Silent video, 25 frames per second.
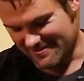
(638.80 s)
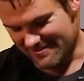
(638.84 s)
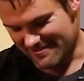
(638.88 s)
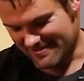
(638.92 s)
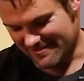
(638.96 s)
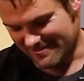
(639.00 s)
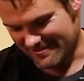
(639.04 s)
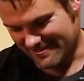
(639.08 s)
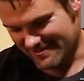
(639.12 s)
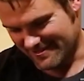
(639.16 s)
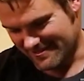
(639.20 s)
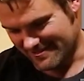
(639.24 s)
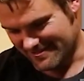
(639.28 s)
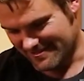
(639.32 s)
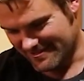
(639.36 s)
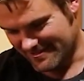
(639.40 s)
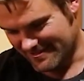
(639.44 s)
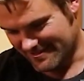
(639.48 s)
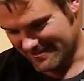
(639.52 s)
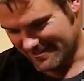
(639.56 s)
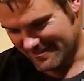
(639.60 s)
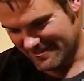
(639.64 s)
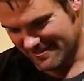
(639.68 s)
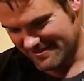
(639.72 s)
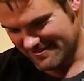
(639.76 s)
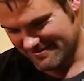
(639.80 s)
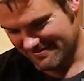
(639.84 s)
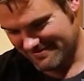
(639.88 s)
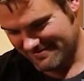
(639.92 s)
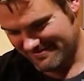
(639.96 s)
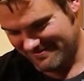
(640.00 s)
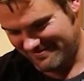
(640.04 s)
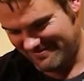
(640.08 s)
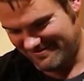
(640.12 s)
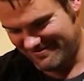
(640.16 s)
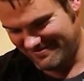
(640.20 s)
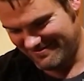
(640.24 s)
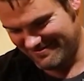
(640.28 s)
Oh God,
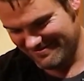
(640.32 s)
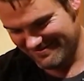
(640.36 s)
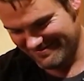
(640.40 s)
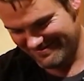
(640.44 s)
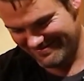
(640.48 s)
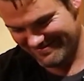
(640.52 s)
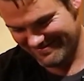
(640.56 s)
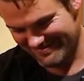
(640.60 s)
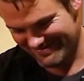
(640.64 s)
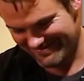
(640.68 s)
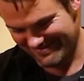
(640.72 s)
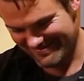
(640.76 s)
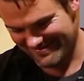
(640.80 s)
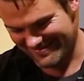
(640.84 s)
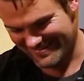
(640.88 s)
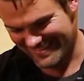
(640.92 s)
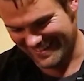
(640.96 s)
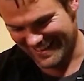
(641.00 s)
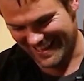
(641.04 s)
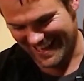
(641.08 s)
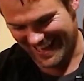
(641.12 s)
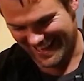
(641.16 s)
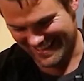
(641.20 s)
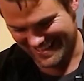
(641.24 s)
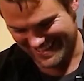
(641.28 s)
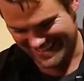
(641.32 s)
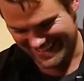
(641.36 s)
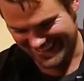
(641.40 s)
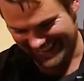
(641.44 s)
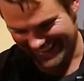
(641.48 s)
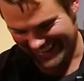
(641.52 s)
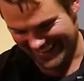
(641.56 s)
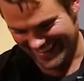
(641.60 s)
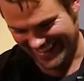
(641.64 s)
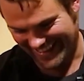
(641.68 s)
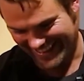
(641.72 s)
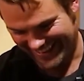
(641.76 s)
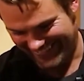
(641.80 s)
that's
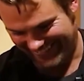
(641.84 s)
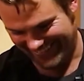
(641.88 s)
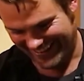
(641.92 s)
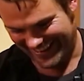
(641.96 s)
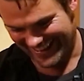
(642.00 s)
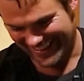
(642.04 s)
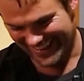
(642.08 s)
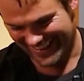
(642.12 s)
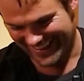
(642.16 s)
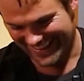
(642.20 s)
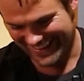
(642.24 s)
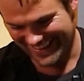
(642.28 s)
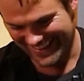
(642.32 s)
another one.